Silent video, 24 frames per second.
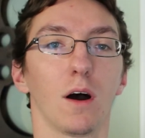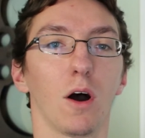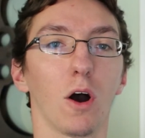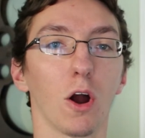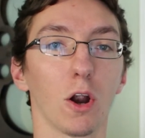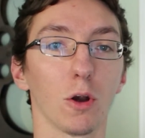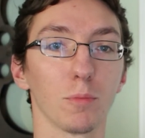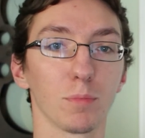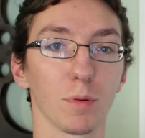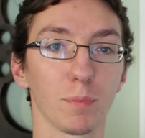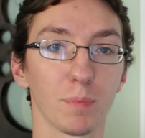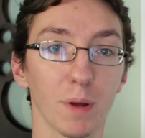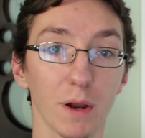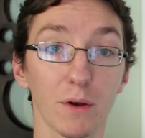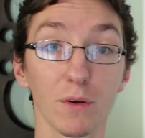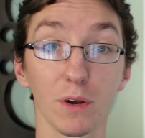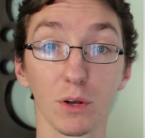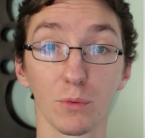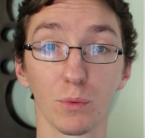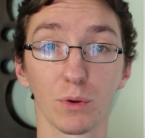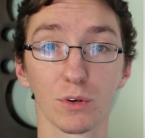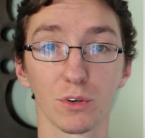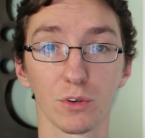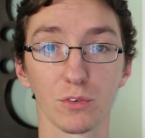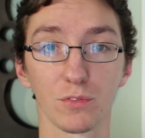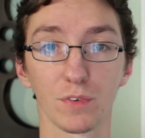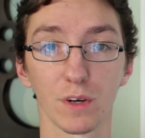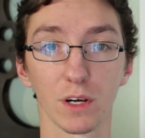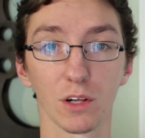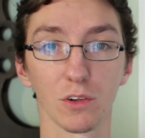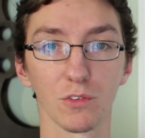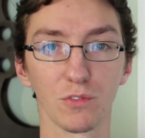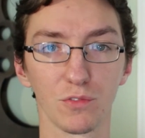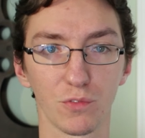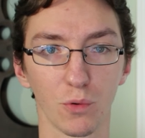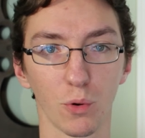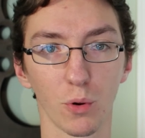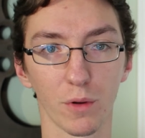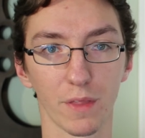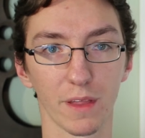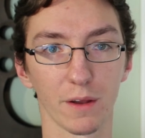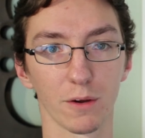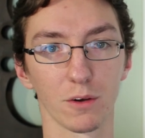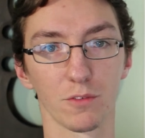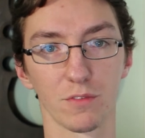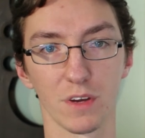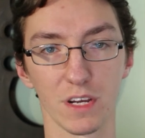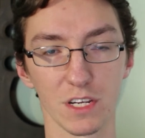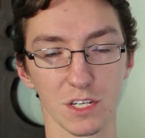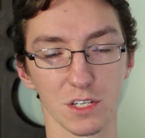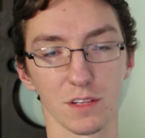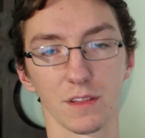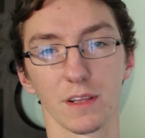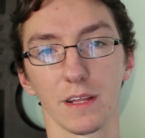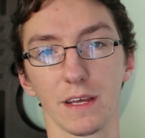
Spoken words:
are preparing Winterfell for their invasion.